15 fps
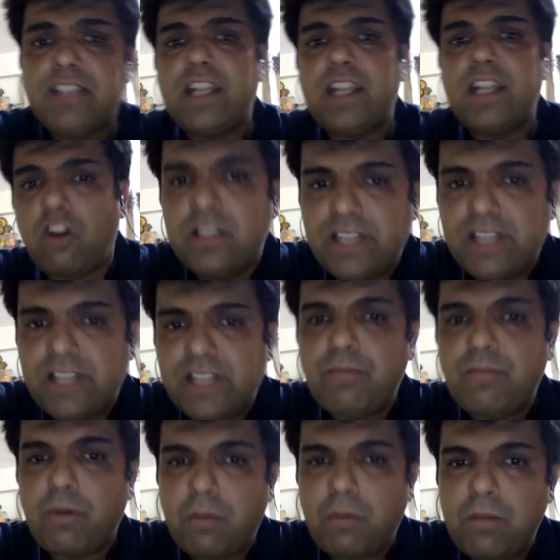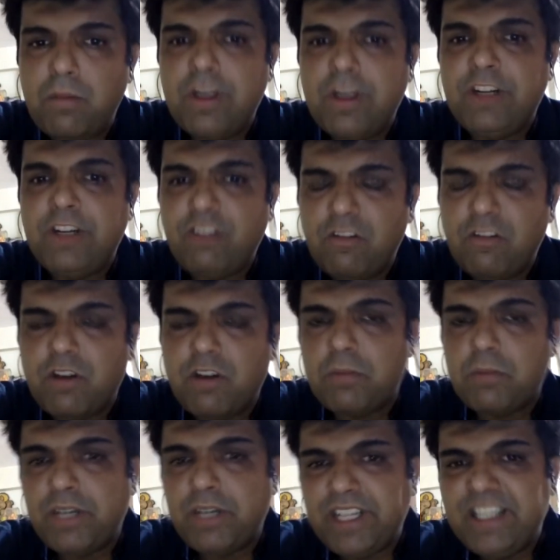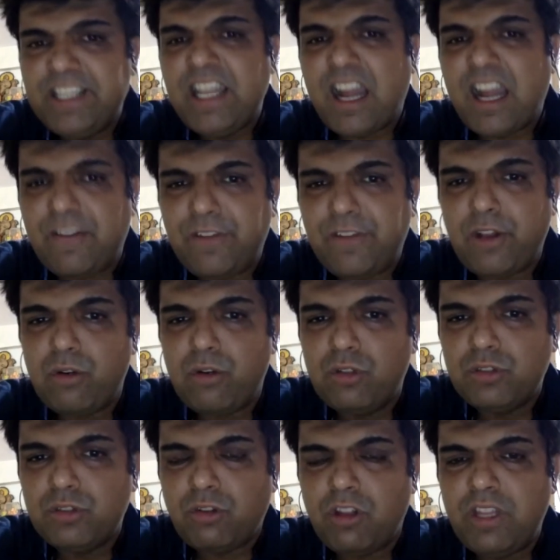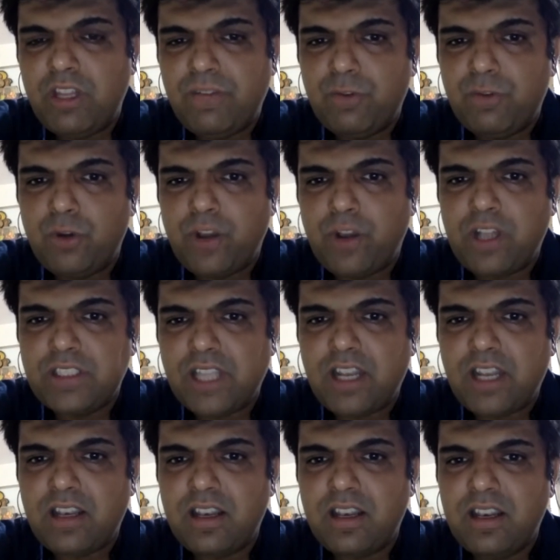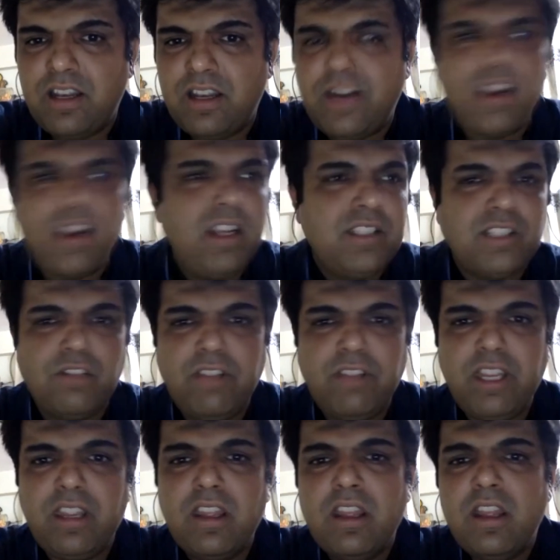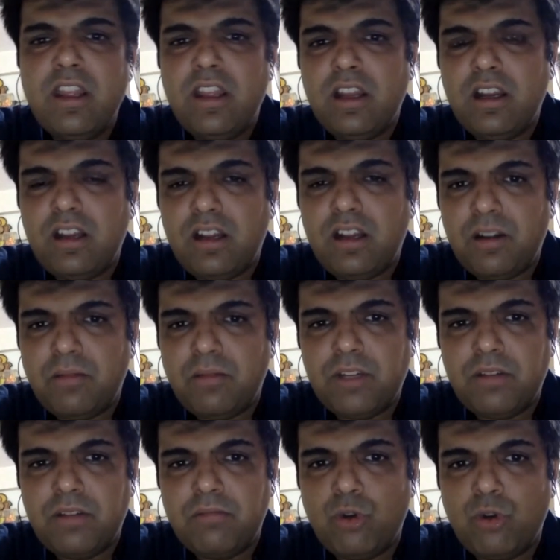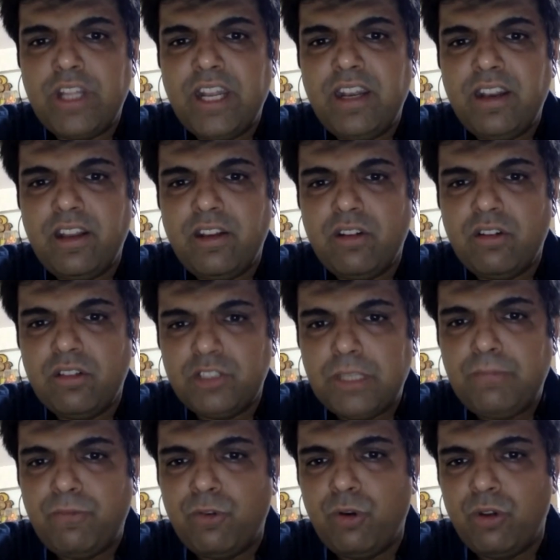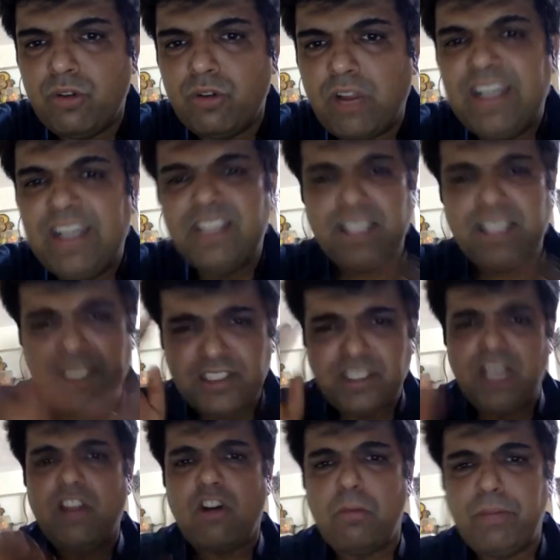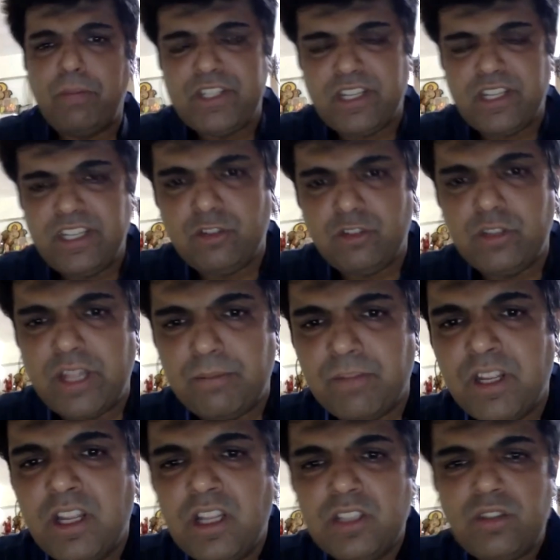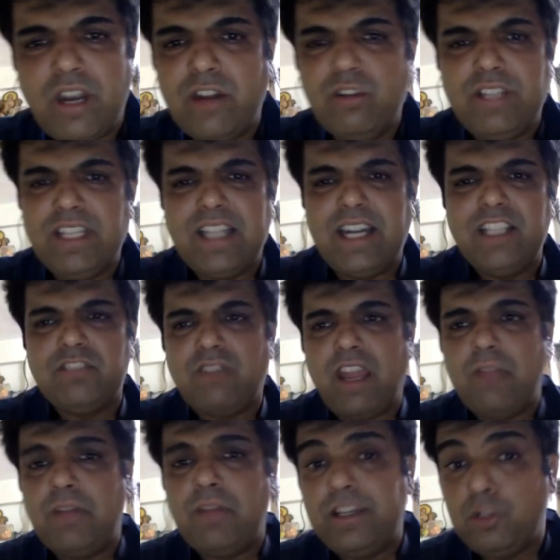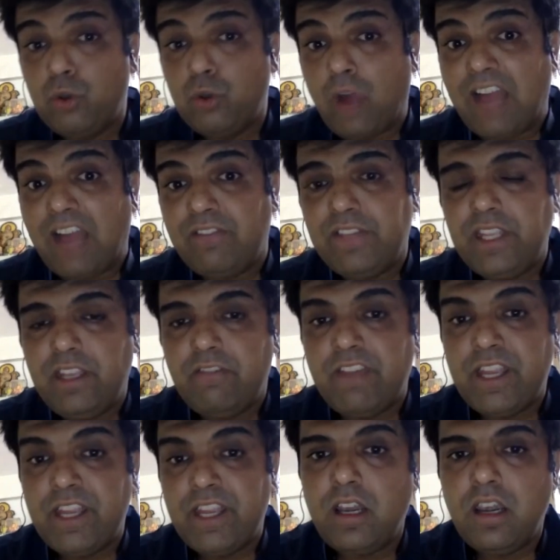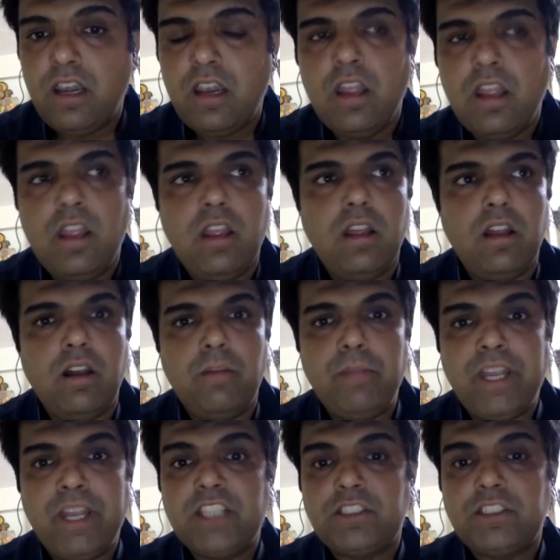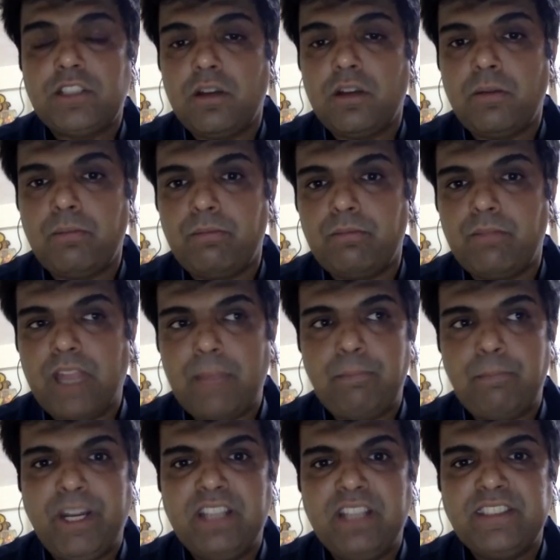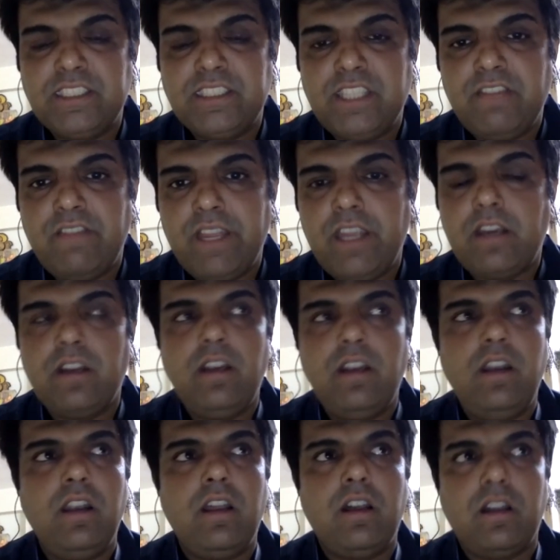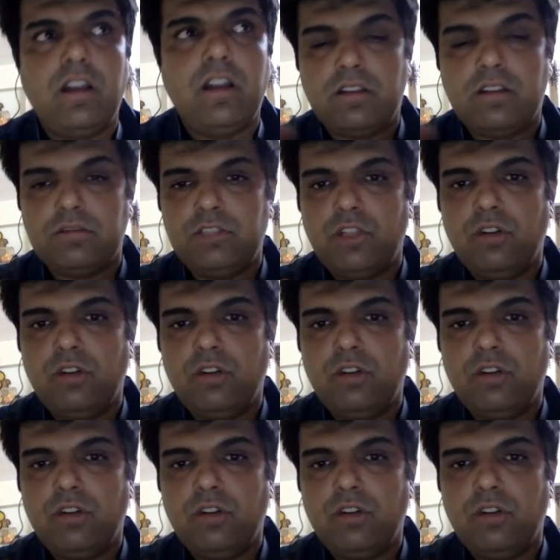thing starts, there are a lot of people and all, then probably it will work. But in the afternoons, all the food trucks are literally serving more than, you know, cheap food. So, and it is still a competition into them. So I don't think that is viable. And you have the vehicle, biggest impedance is the vehicle,